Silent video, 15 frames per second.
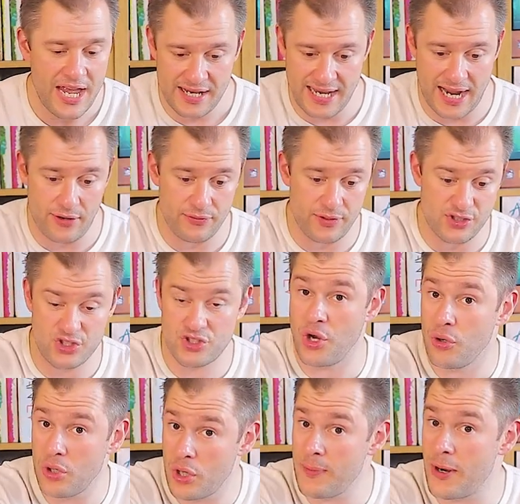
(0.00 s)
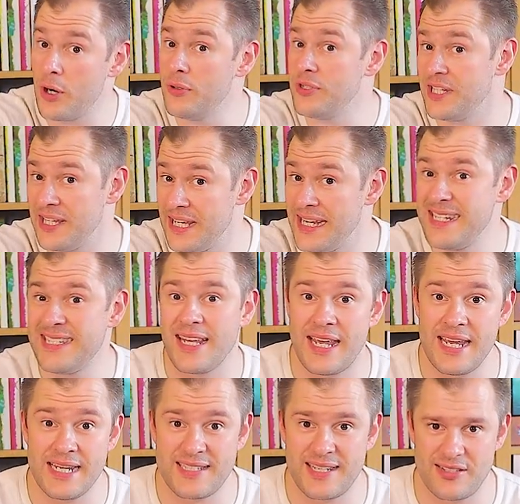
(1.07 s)
Now the solo mode in these
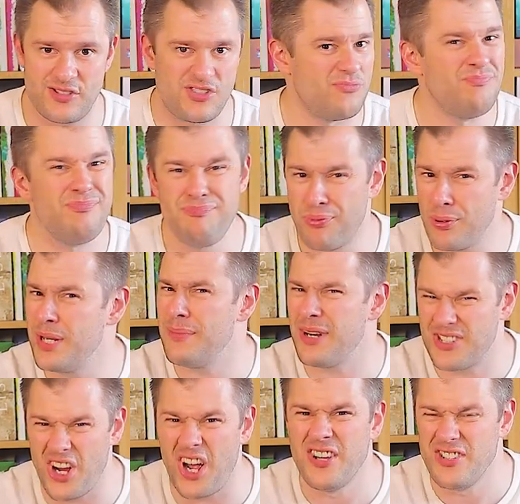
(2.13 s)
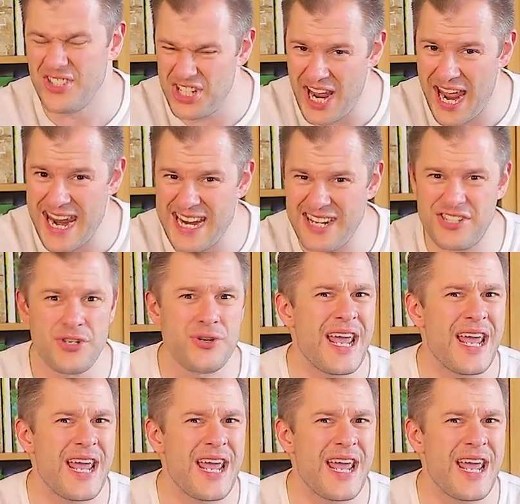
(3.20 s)
is pretty much unchanged.